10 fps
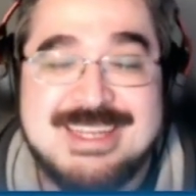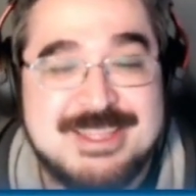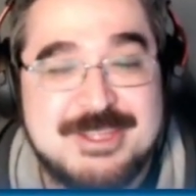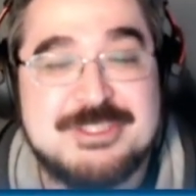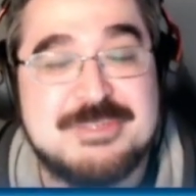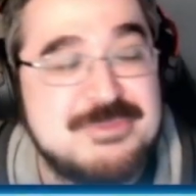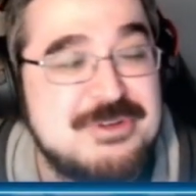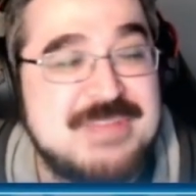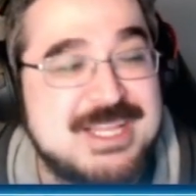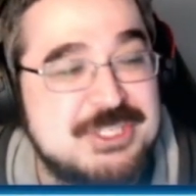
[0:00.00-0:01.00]
there's a
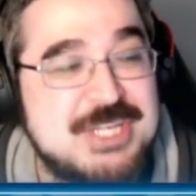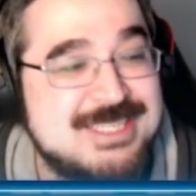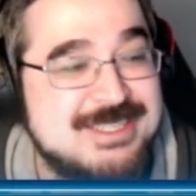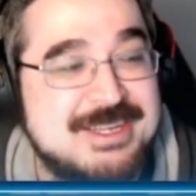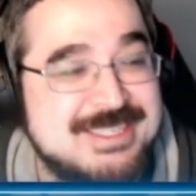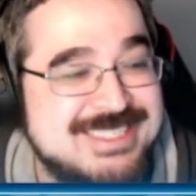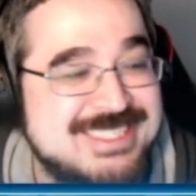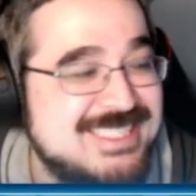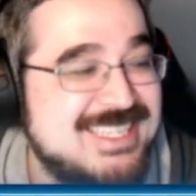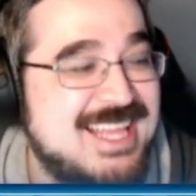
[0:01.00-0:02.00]
move that Jack
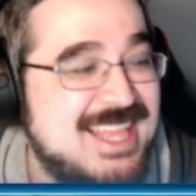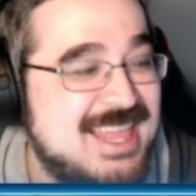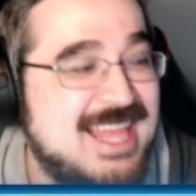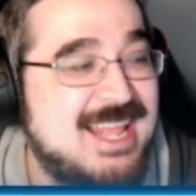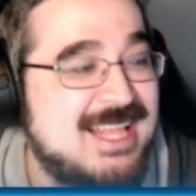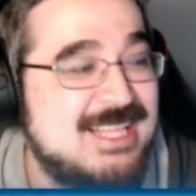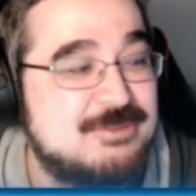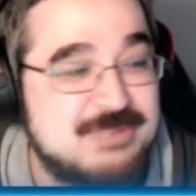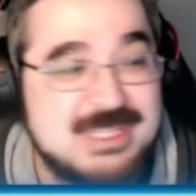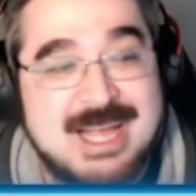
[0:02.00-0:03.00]
does that is
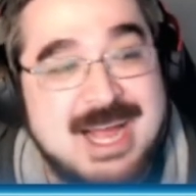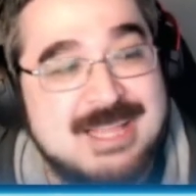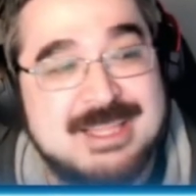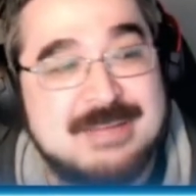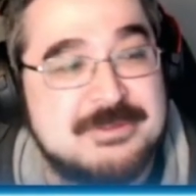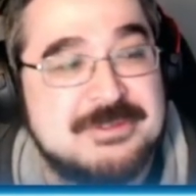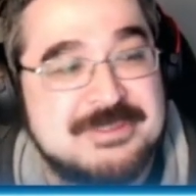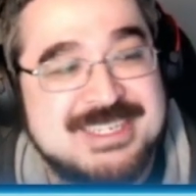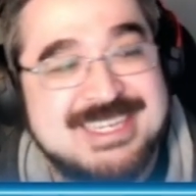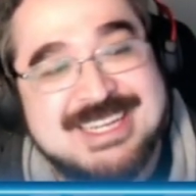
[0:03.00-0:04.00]
really high level,
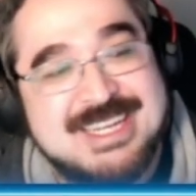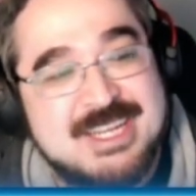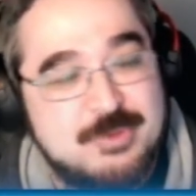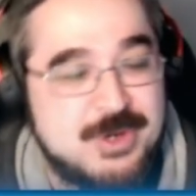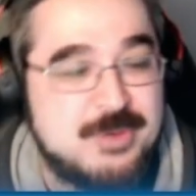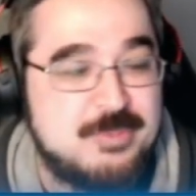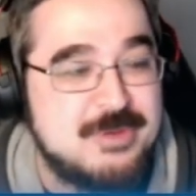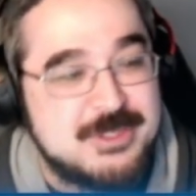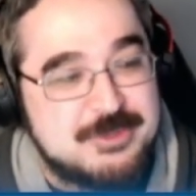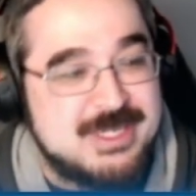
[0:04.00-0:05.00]
where pretty
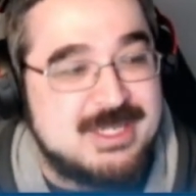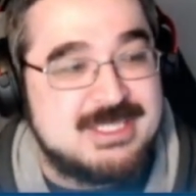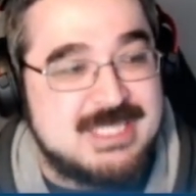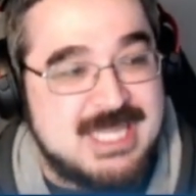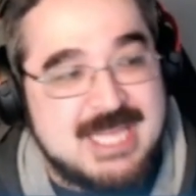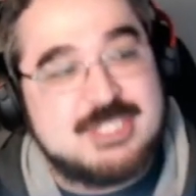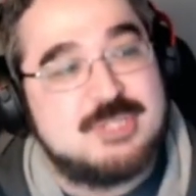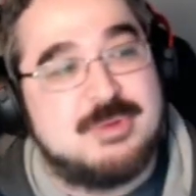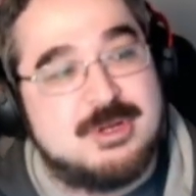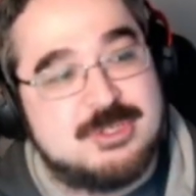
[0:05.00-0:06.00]
much what he does is he hits
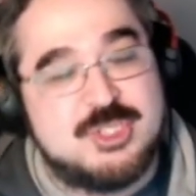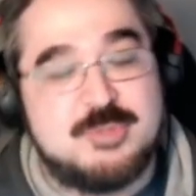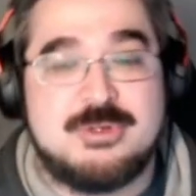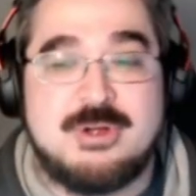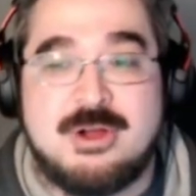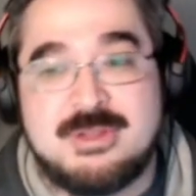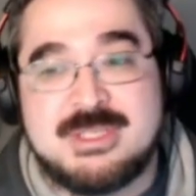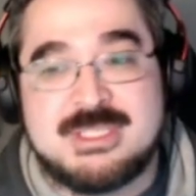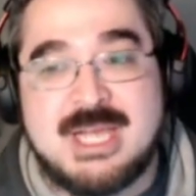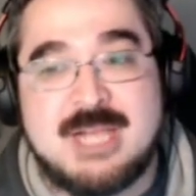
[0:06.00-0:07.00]
the ball super hard on the
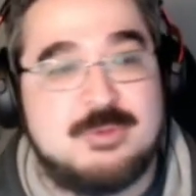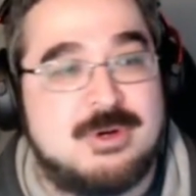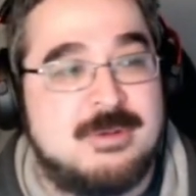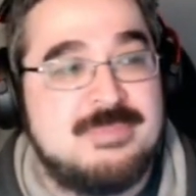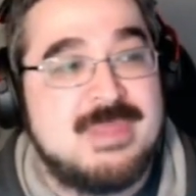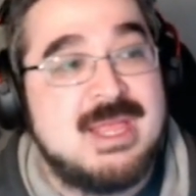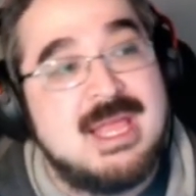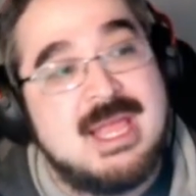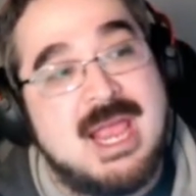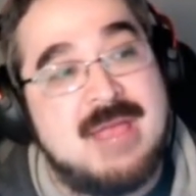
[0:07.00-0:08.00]
sidewall
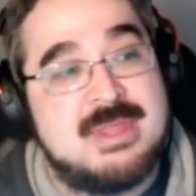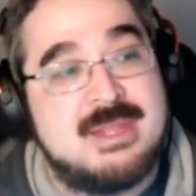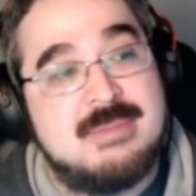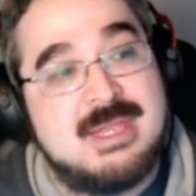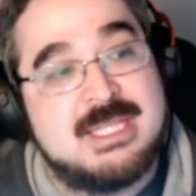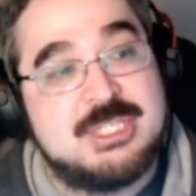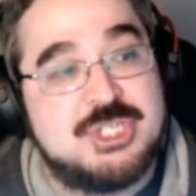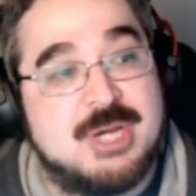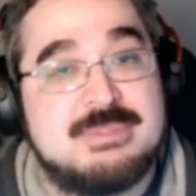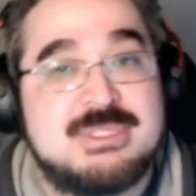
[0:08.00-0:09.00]
and then immediately
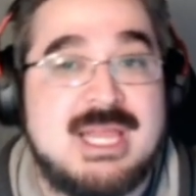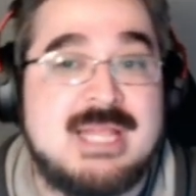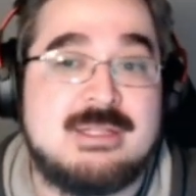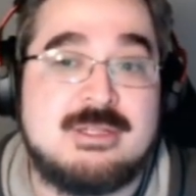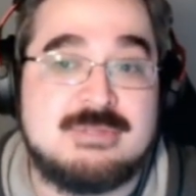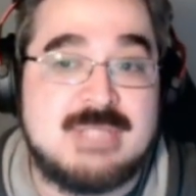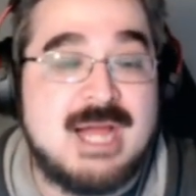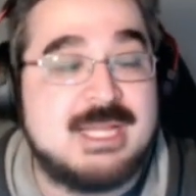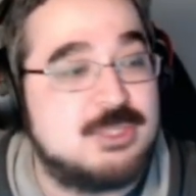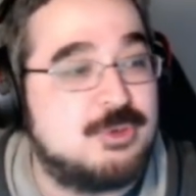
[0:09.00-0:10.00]
jumps and he'll
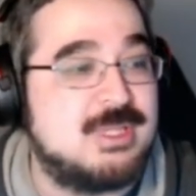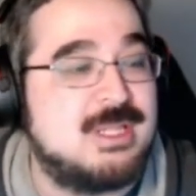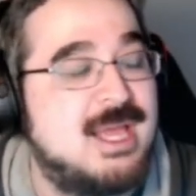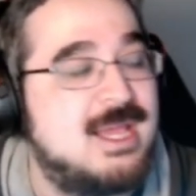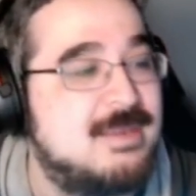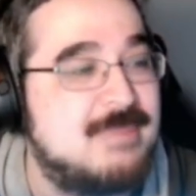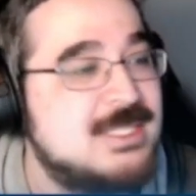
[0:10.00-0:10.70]
knock it toward the net. And I'm like,